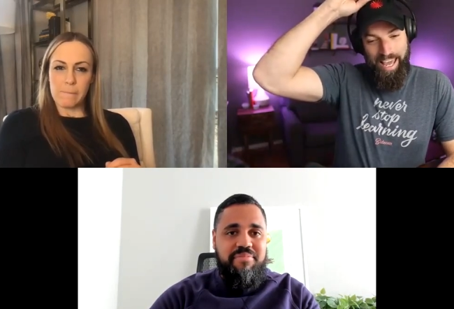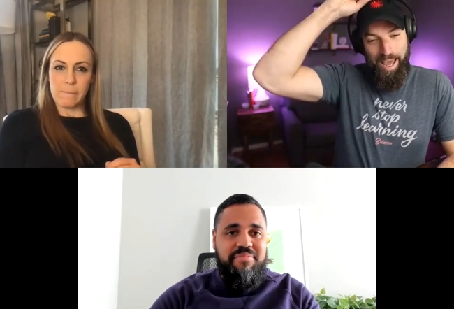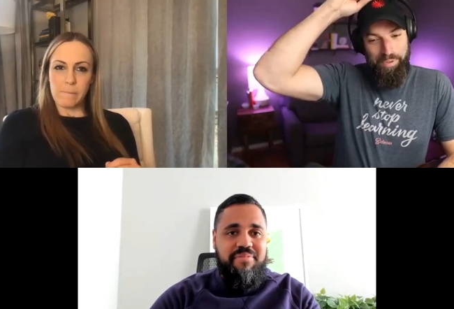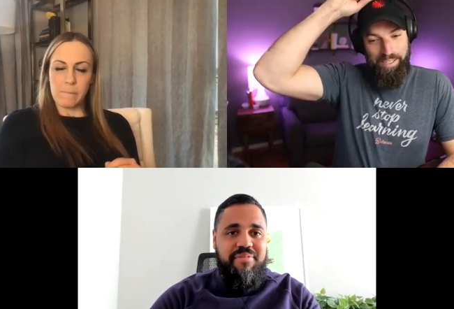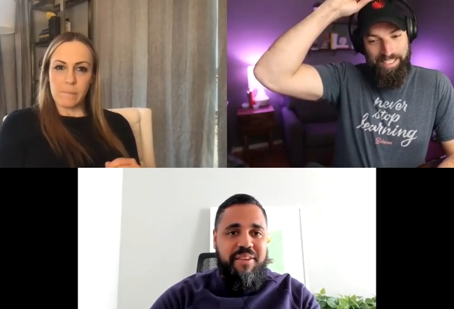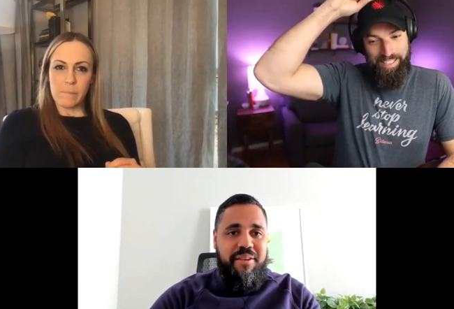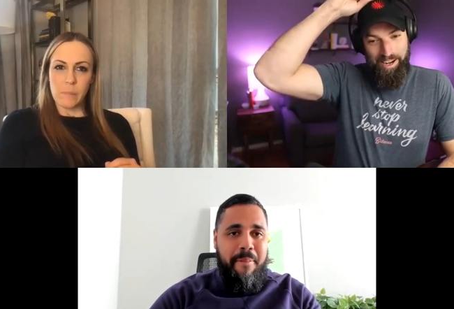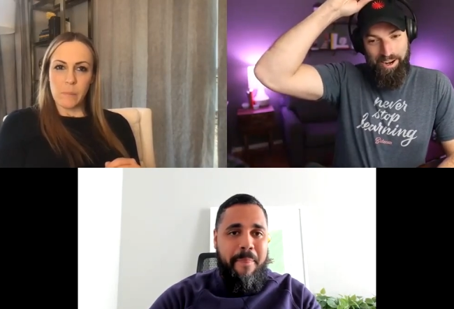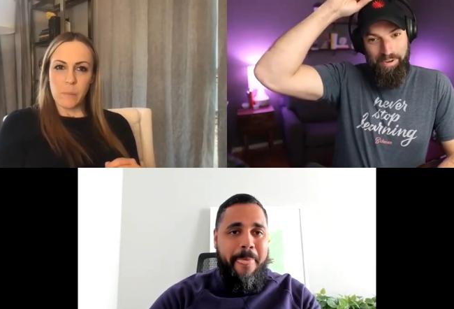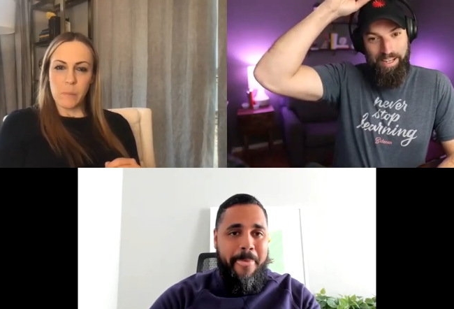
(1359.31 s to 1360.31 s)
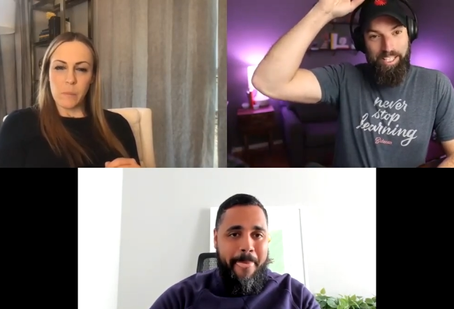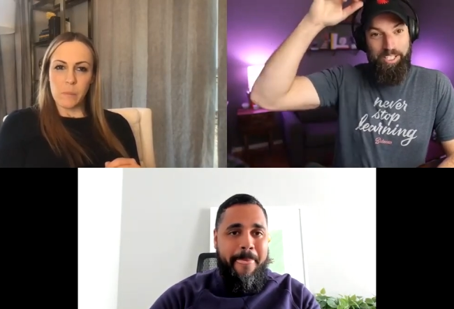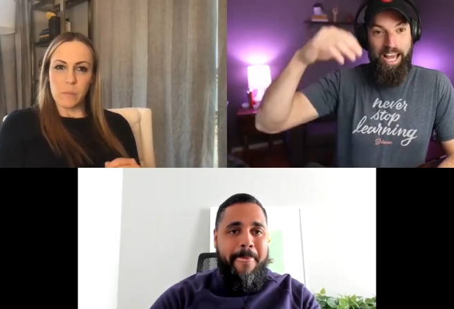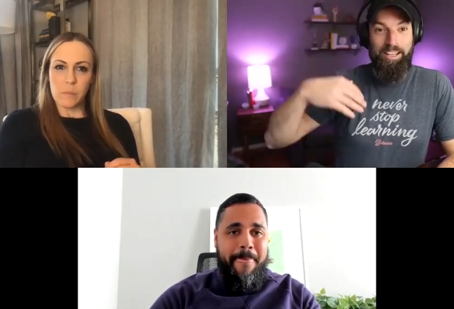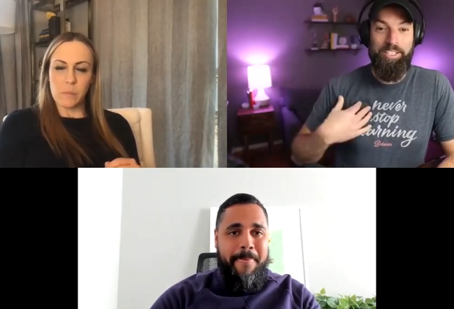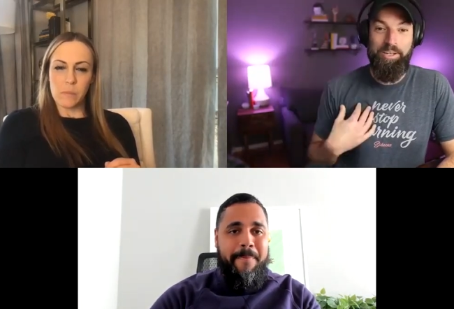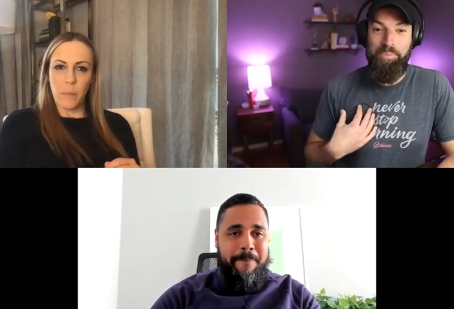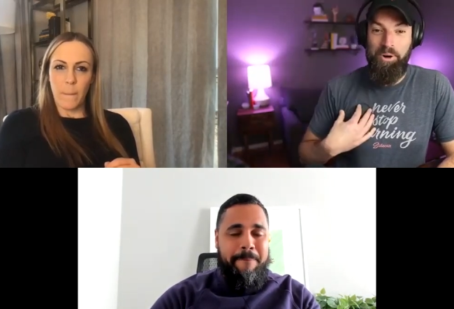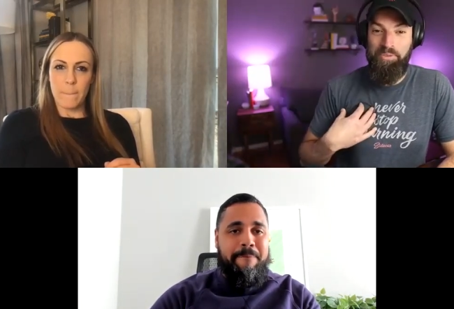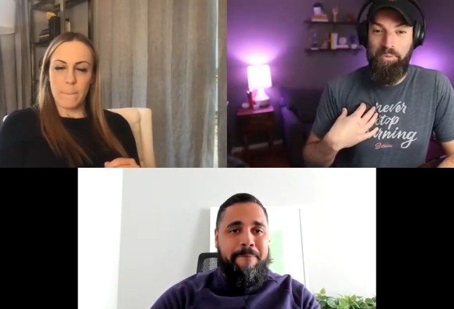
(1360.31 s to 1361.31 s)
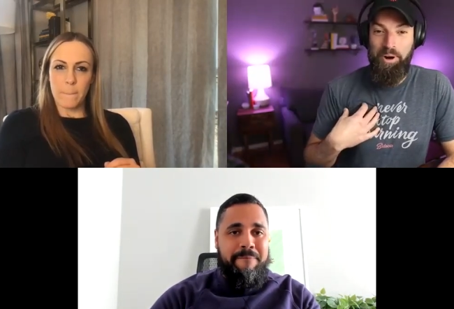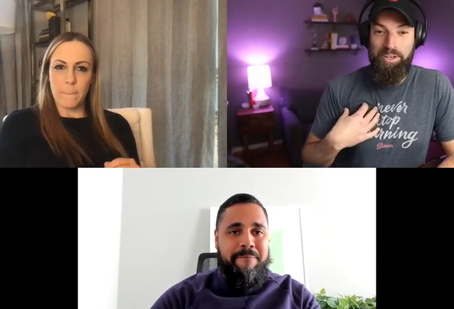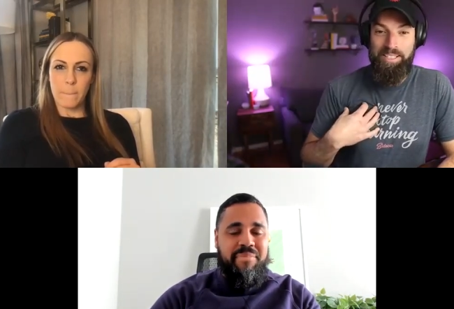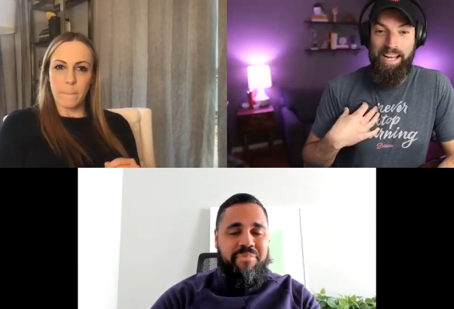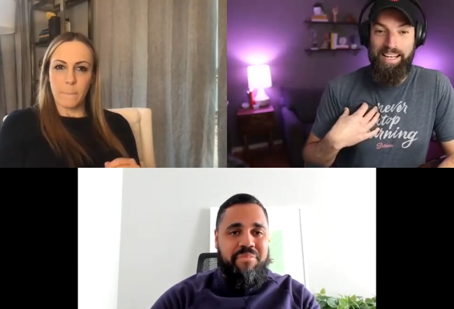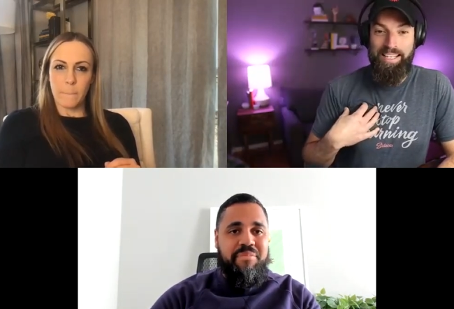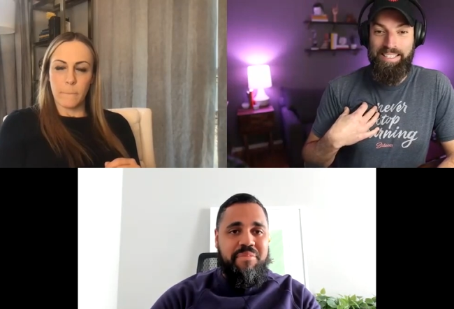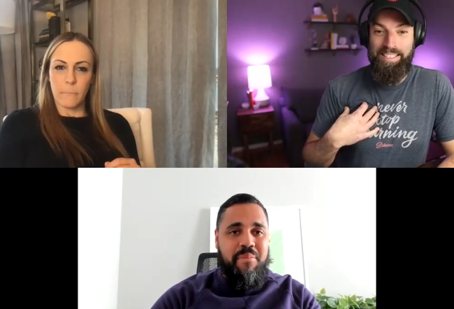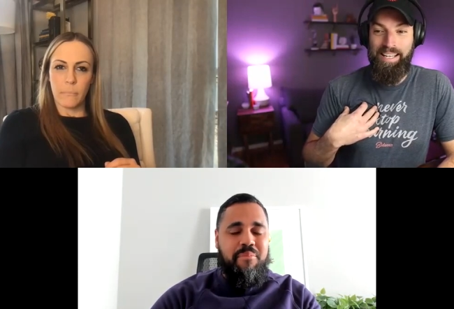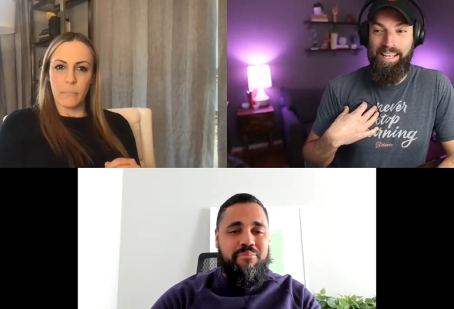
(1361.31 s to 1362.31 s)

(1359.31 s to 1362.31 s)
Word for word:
Speaker 1: happens there right the challenging part from our side is